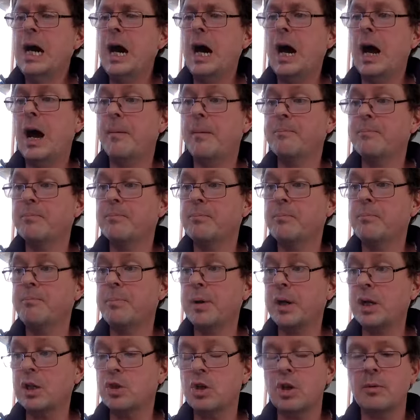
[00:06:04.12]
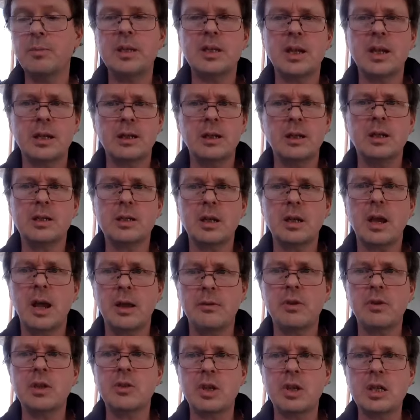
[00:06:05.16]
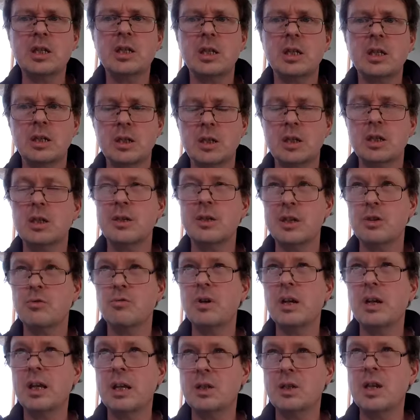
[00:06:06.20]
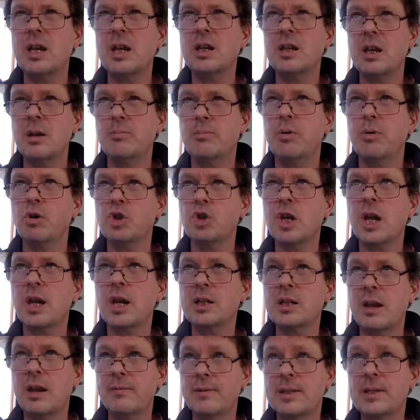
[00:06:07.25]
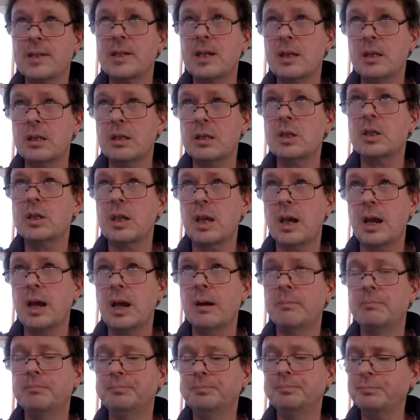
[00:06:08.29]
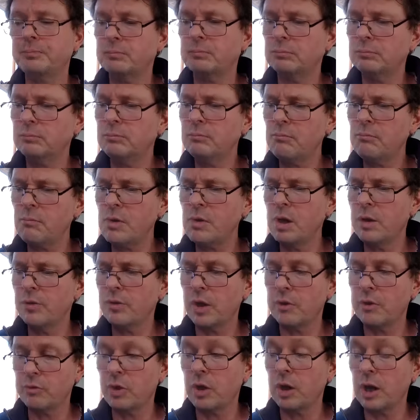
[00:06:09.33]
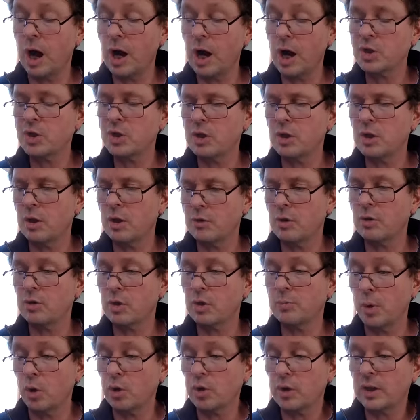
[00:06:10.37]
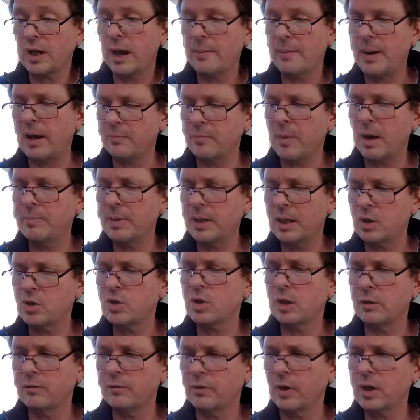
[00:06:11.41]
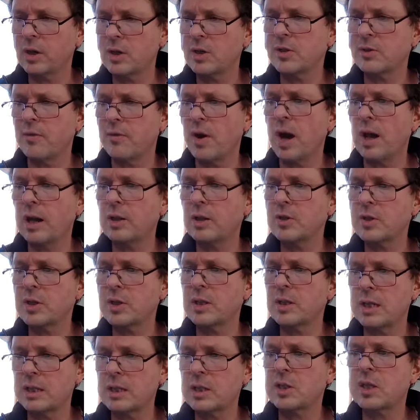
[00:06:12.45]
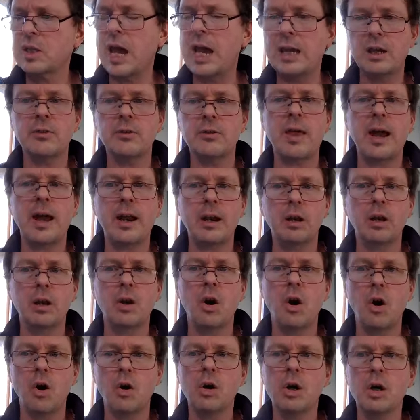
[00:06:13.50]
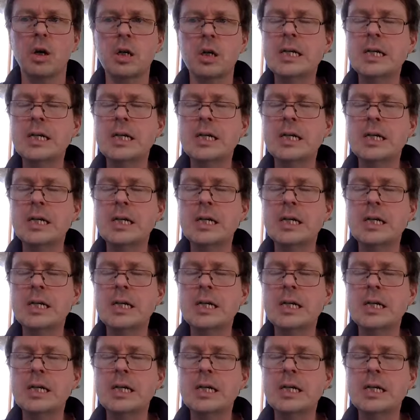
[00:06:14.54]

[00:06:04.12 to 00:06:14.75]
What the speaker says: But it took me 10 years. This is really a 10-year project ever since the book that came out of my PhD, Frontiers of Violence. It's taken that long.